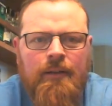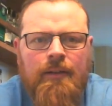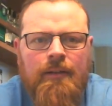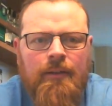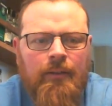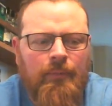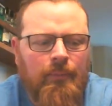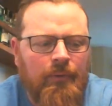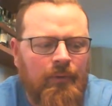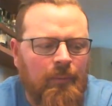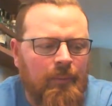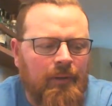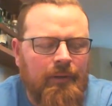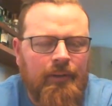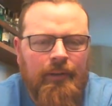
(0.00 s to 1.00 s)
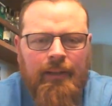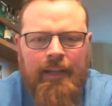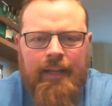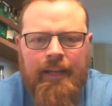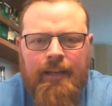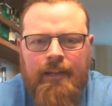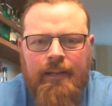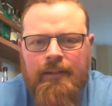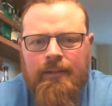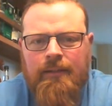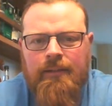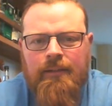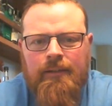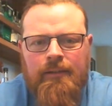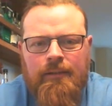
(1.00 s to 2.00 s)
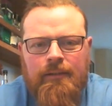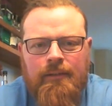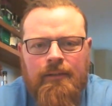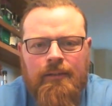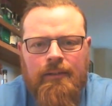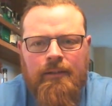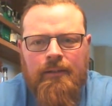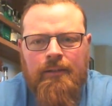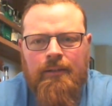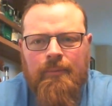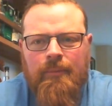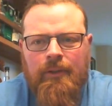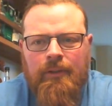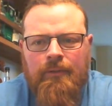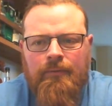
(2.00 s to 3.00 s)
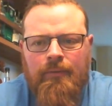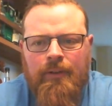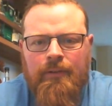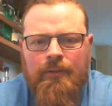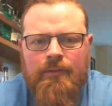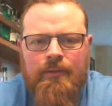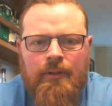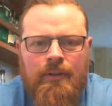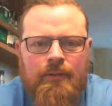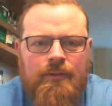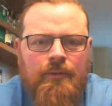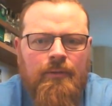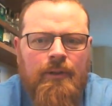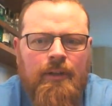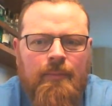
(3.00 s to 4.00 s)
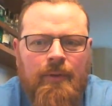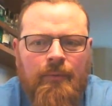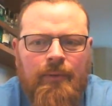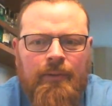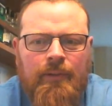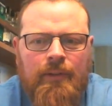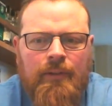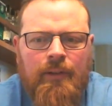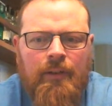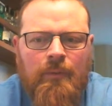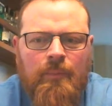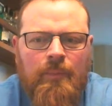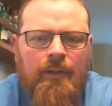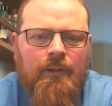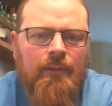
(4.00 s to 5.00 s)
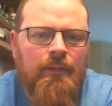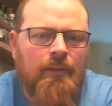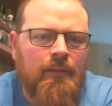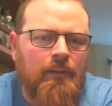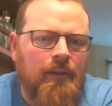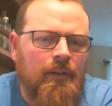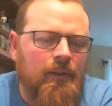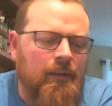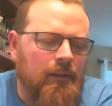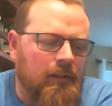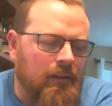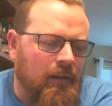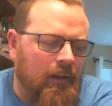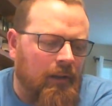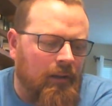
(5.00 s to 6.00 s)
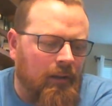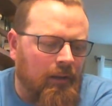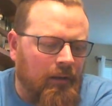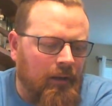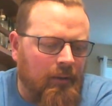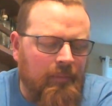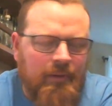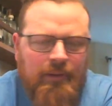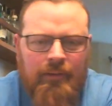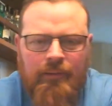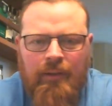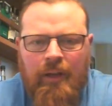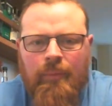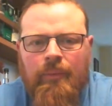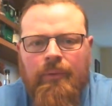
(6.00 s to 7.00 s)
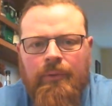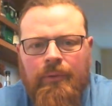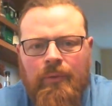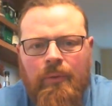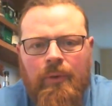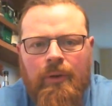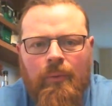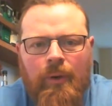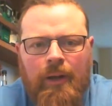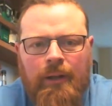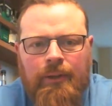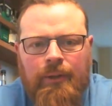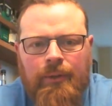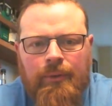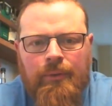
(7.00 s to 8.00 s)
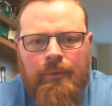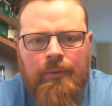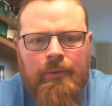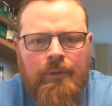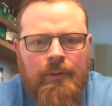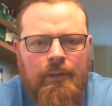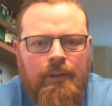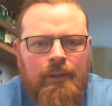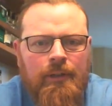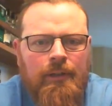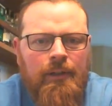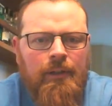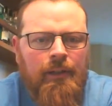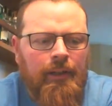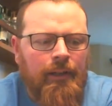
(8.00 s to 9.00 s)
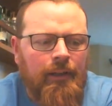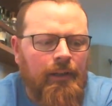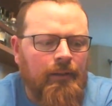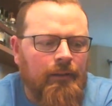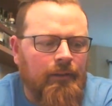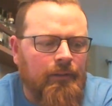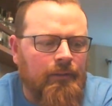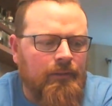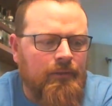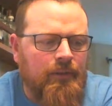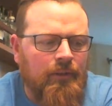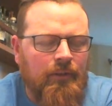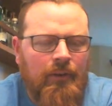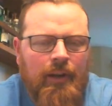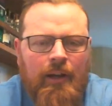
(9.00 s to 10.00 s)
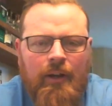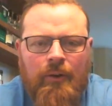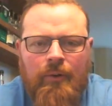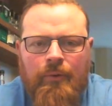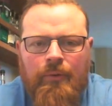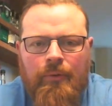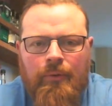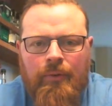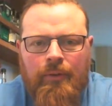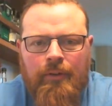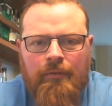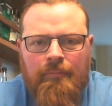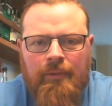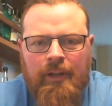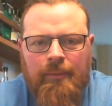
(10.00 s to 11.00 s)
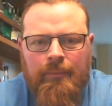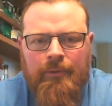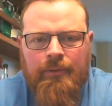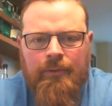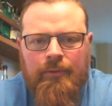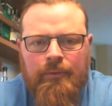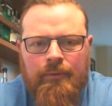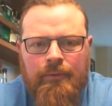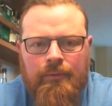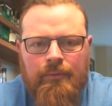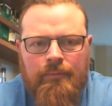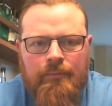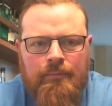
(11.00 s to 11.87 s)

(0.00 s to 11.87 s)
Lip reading: this one's been delayed. My good friends John and Jody, my whiskey taste buds, gave me these samples quite a while ago, and just now I've been able to